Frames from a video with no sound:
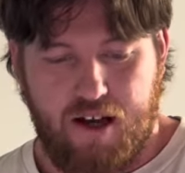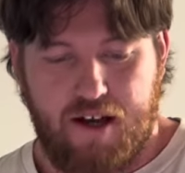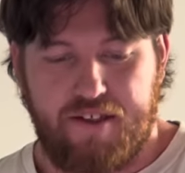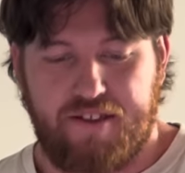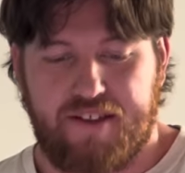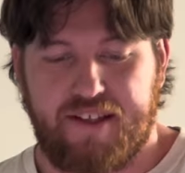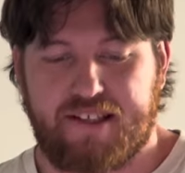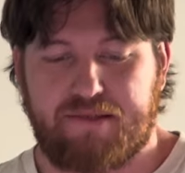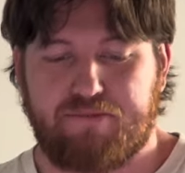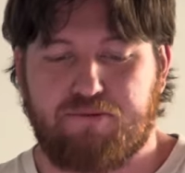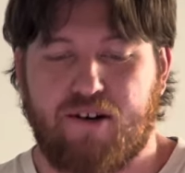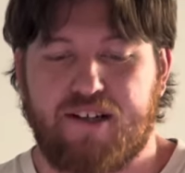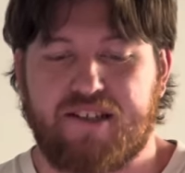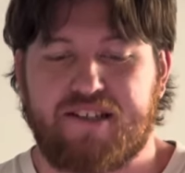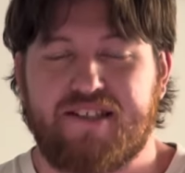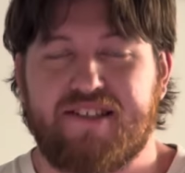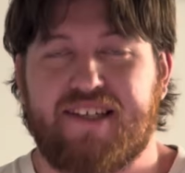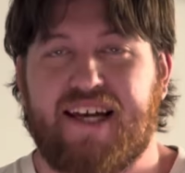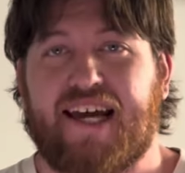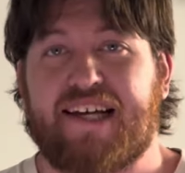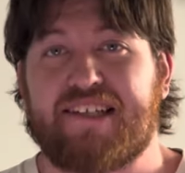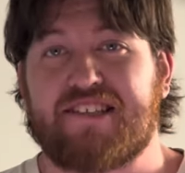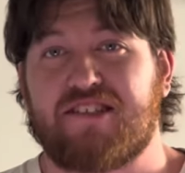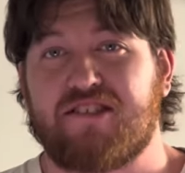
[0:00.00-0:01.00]
This
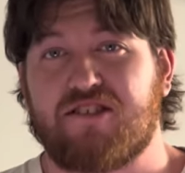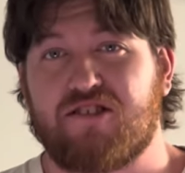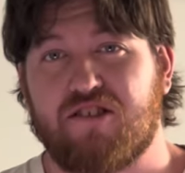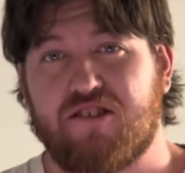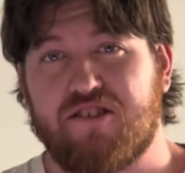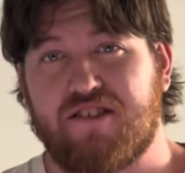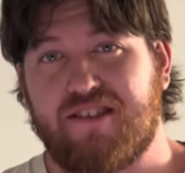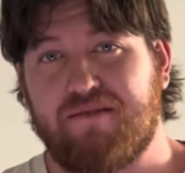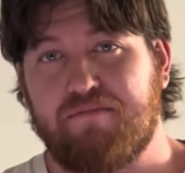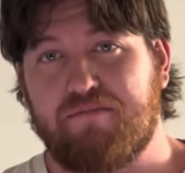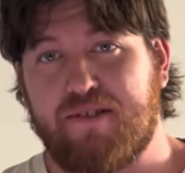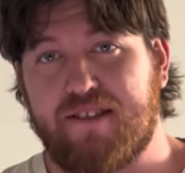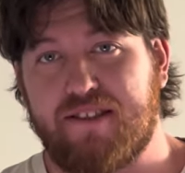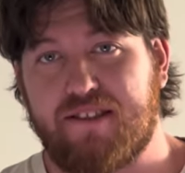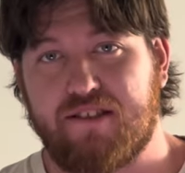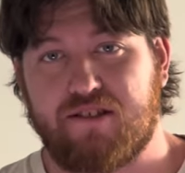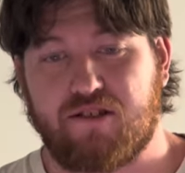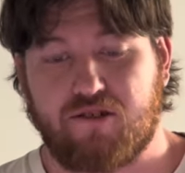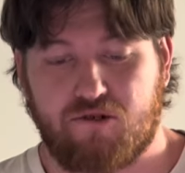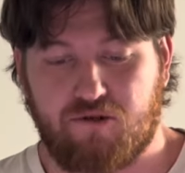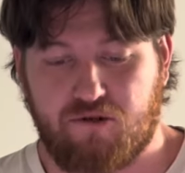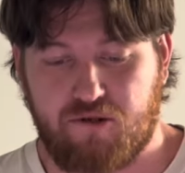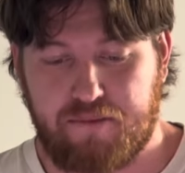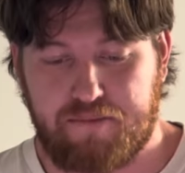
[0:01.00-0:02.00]
presentation is not simply
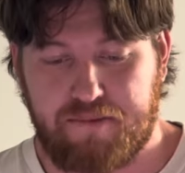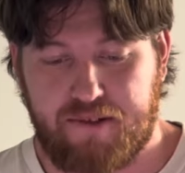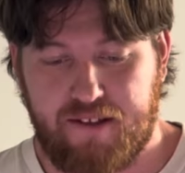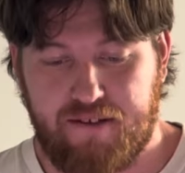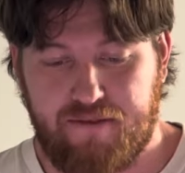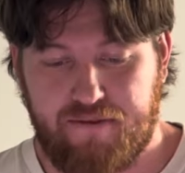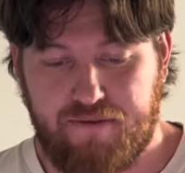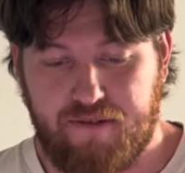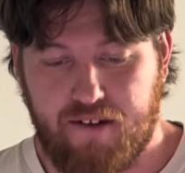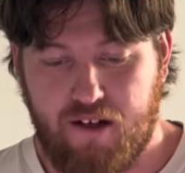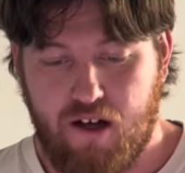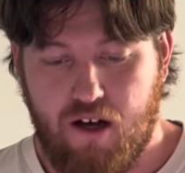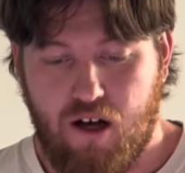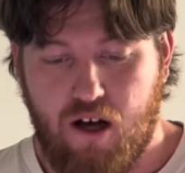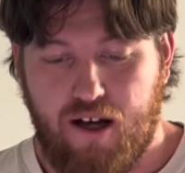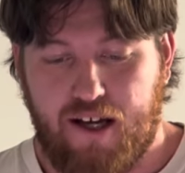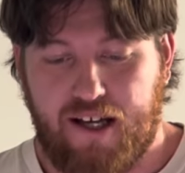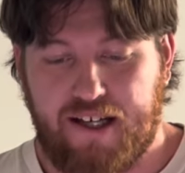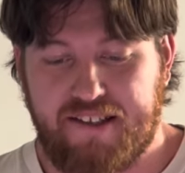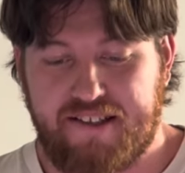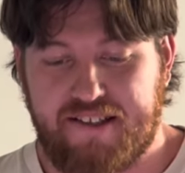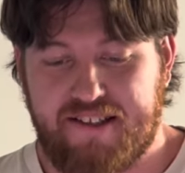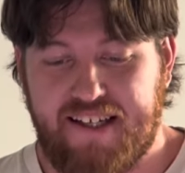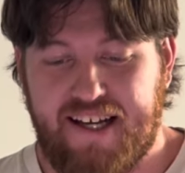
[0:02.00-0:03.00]
descriptive,
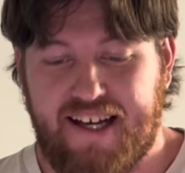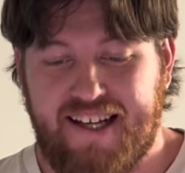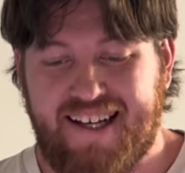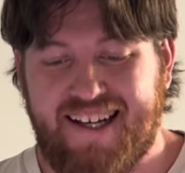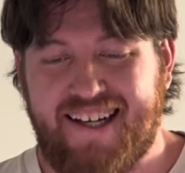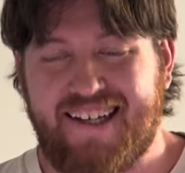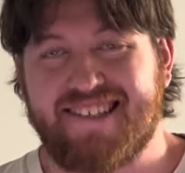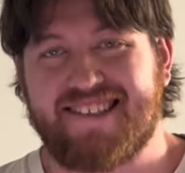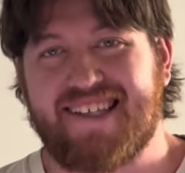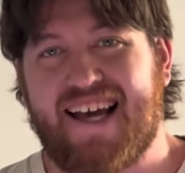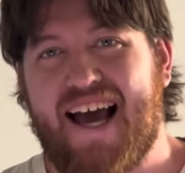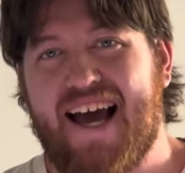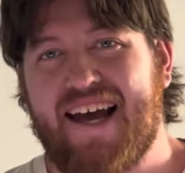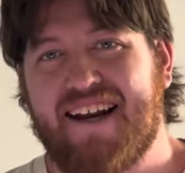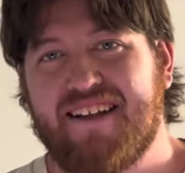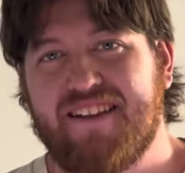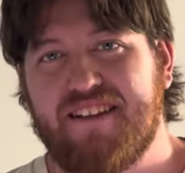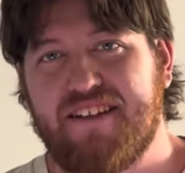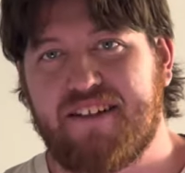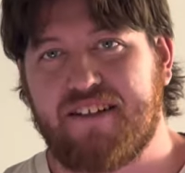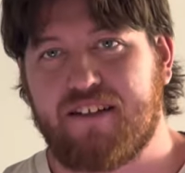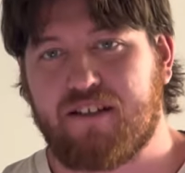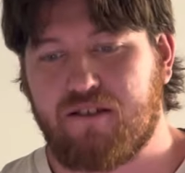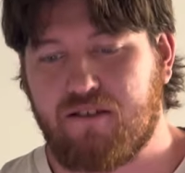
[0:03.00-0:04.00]
instead it is
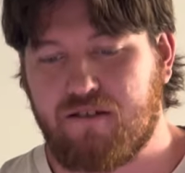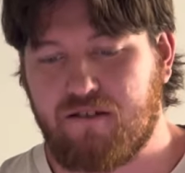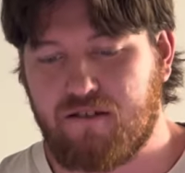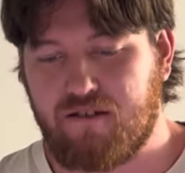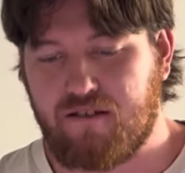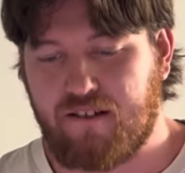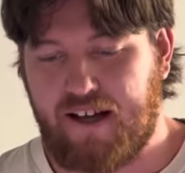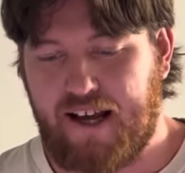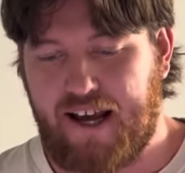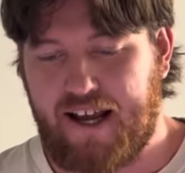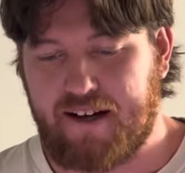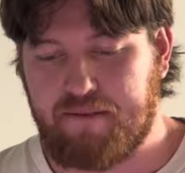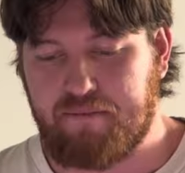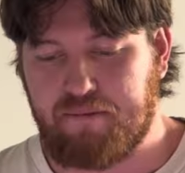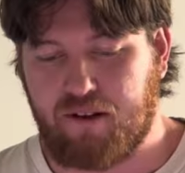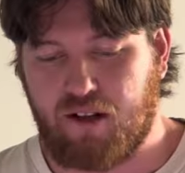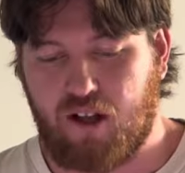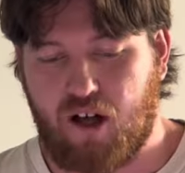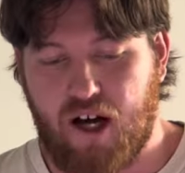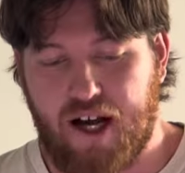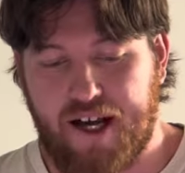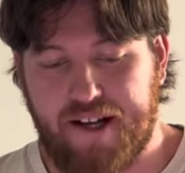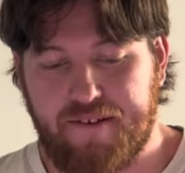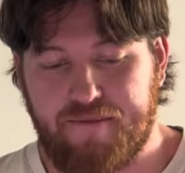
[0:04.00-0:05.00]
analytical and
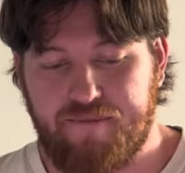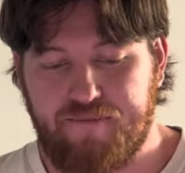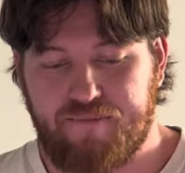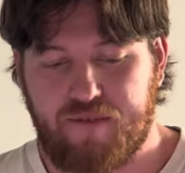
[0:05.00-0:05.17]
applied.